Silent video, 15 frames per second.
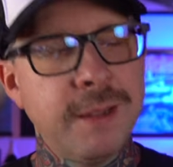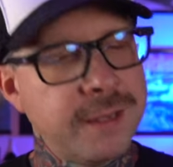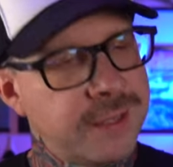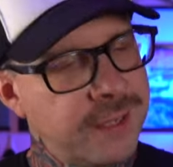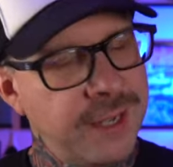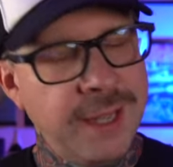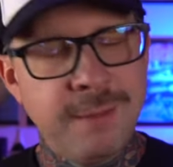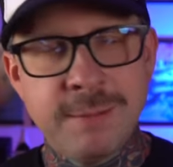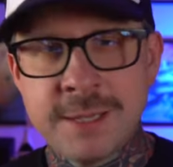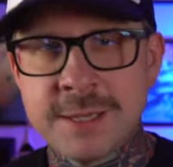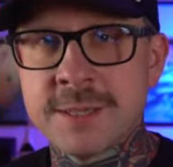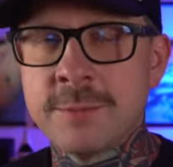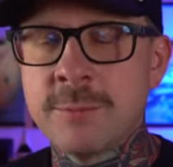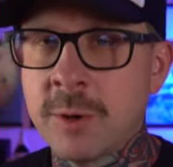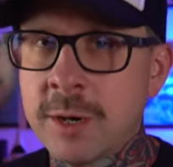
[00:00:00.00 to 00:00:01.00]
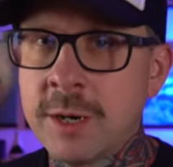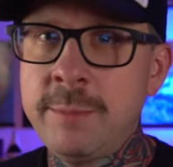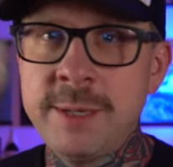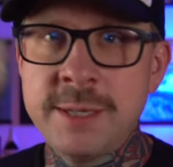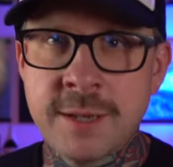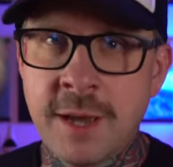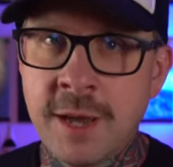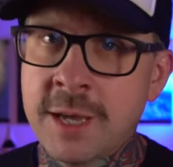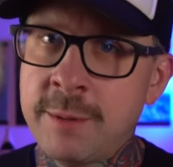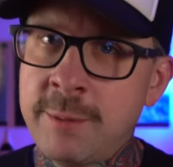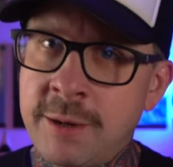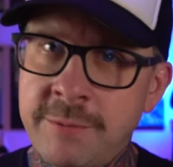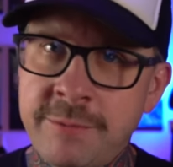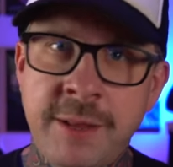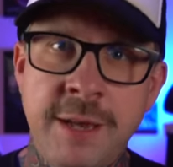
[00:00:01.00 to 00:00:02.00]
And today, listen, we're going to be talking
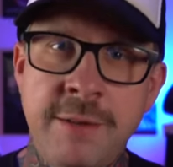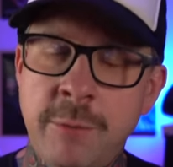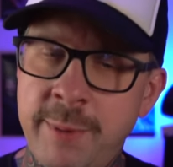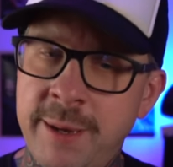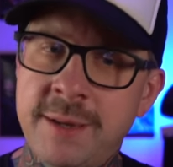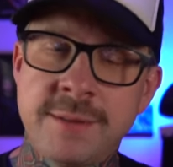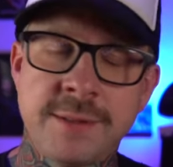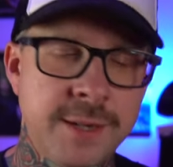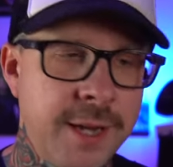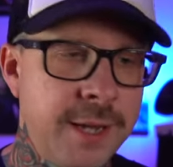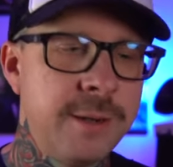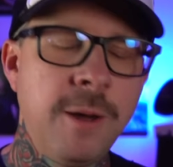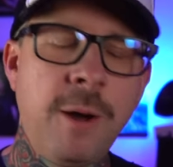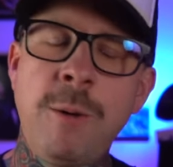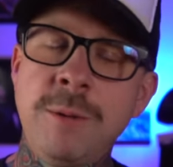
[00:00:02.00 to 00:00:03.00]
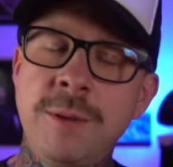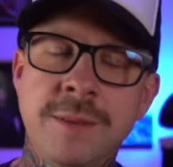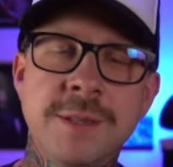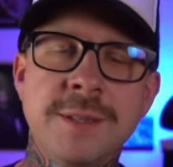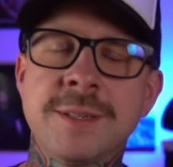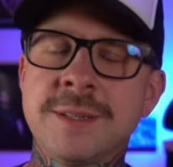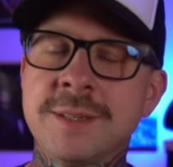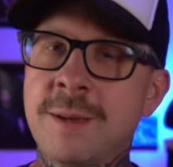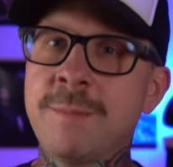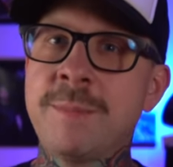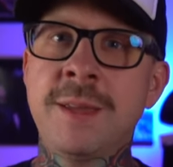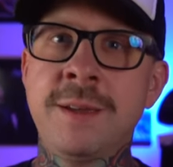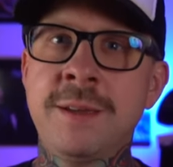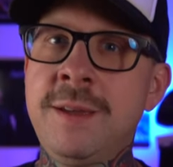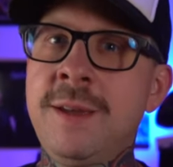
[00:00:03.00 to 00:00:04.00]
about flavor bans. And I know that this is
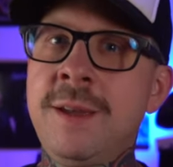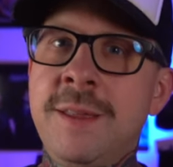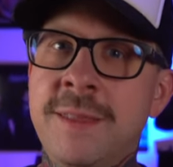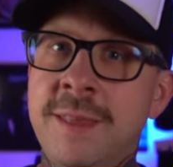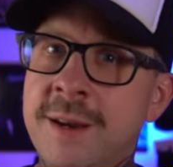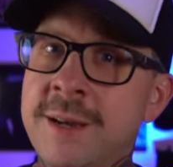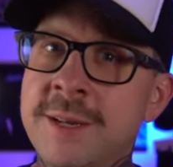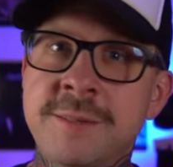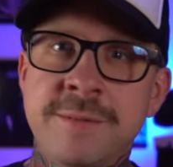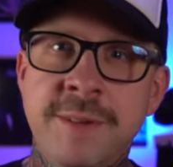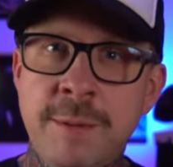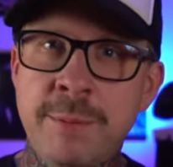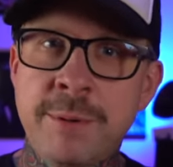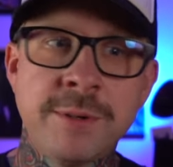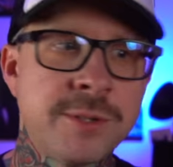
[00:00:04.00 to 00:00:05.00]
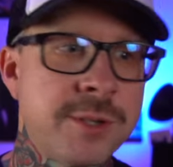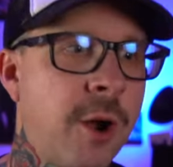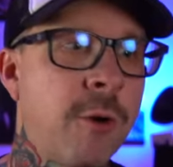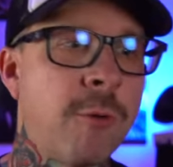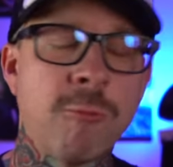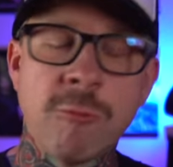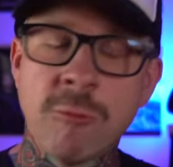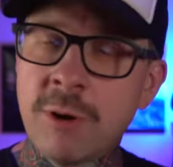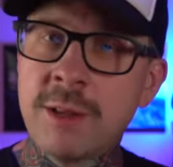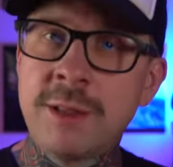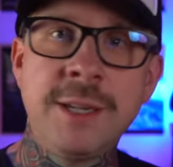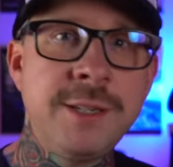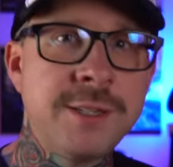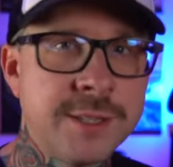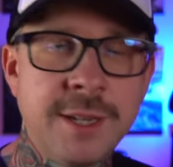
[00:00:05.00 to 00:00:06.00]
something that us vapors are
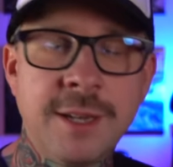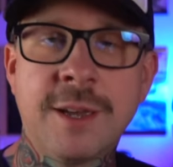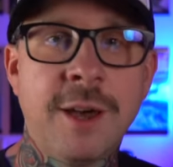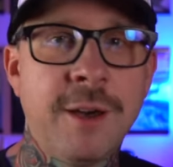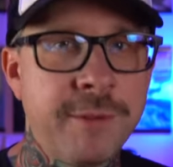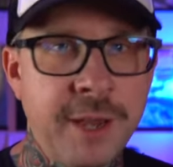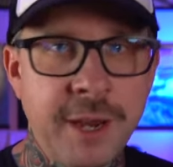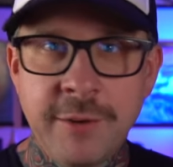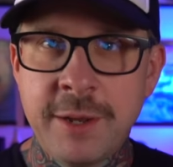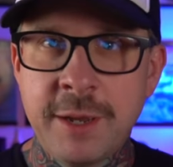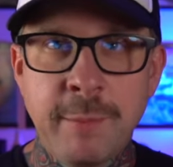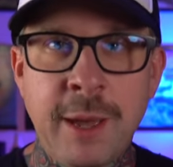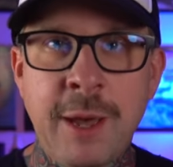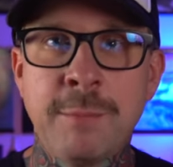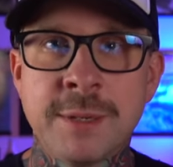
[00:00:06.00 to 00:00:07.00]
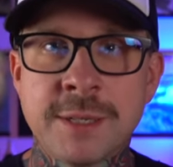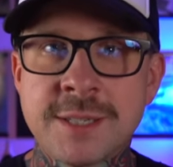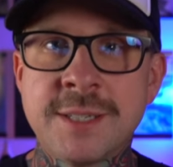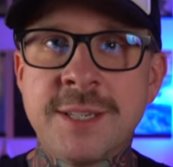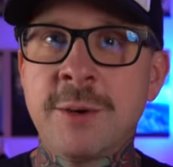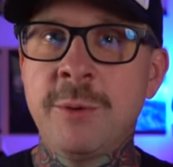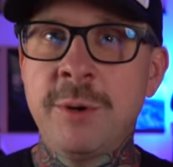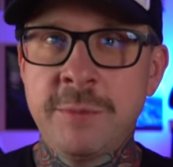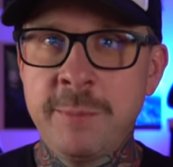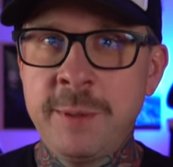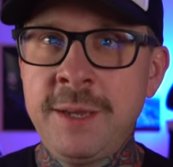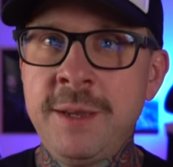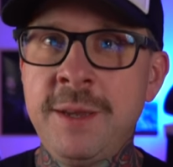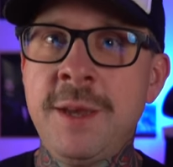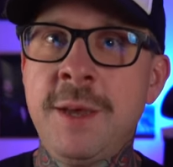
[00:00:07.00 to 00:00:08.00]
really sick of hearing about, but stick with
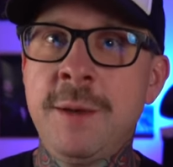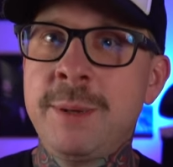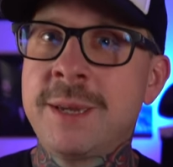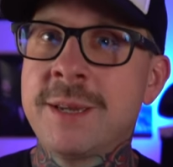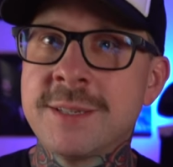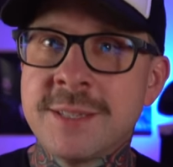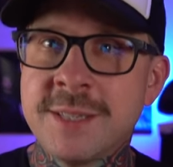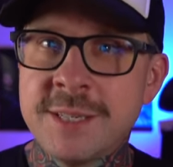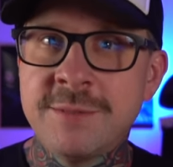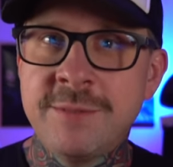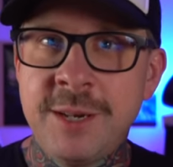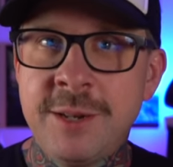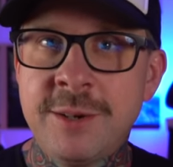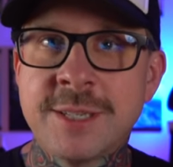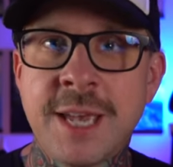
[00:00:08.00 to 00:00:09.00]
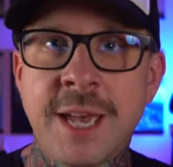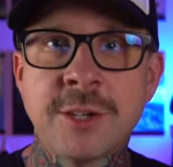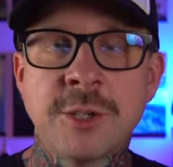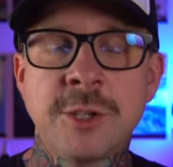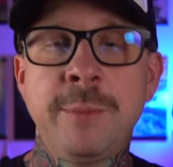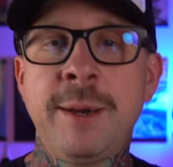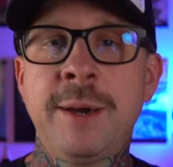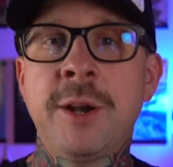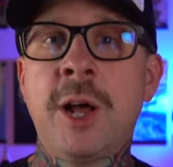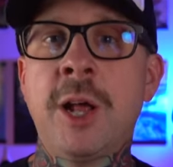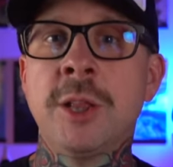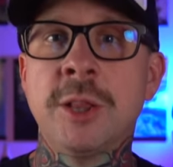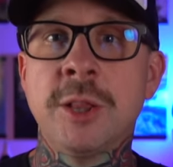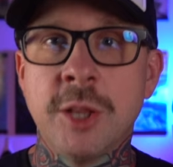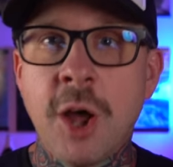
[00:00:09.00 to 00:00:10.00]
me because this video is actually about a
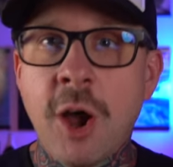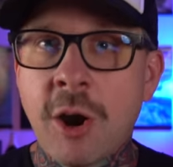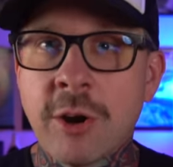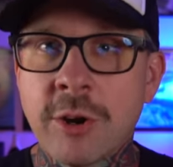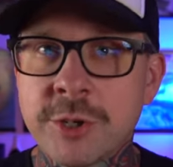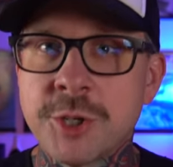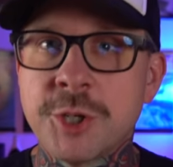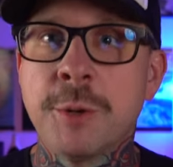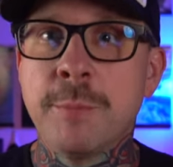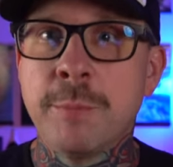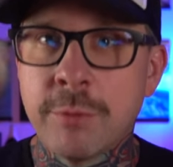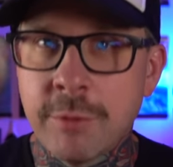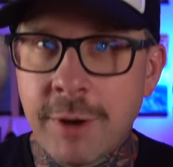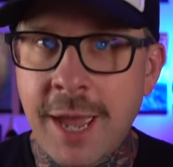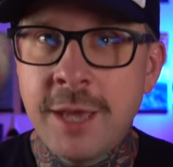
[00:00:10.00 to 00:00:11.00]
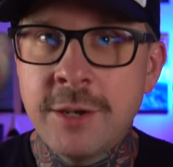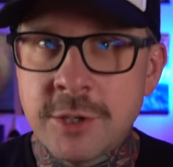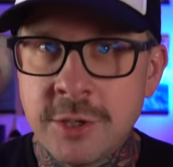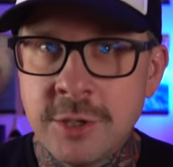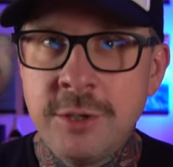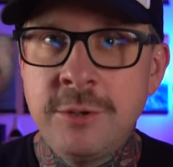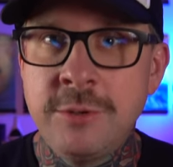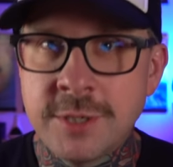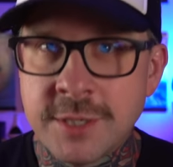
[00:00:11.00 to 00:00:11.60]
large, brand new